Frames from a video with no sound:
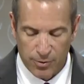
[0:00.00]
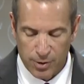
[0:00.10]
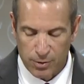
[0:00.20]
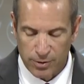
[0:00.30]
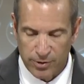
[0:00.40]
of the
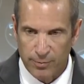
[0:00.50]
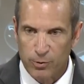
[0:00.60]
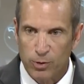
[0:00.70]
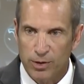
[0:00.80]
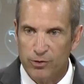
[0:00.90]
coup attempt,
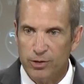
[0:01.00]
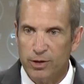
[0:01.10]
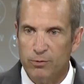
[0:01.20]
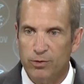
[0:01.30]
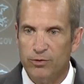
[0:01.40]
where
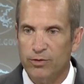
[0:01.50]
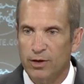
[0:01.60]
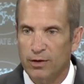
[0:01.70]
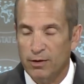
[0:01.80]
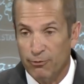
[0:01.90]
Incirlik was
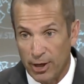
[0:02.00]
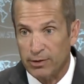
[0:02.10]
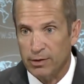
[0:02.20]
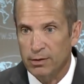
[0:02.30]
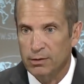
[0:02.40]

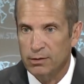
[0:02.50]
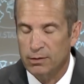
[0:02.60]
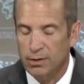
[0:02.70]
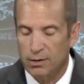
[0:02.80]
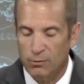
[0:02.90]
affected,
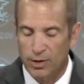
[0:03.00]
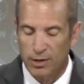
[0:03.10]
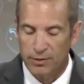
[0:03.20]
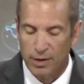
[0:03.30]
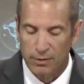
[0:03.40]

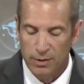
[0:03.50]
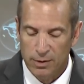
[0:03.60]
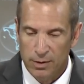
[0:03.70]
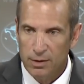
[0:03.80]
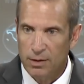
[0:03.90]
without a doubt,
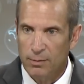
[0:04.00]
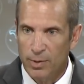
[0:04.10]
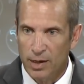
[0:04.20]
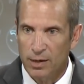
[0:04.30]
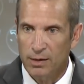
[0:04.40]

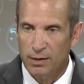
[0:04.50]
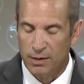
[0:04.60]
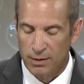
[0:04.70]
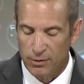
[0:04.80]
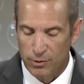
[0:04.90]
by
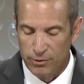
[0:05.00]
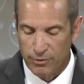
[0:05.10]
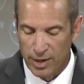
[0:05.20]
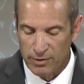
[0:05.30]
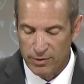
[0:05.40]
those
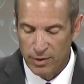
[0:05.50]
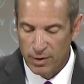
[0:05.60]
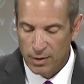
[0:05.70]
events.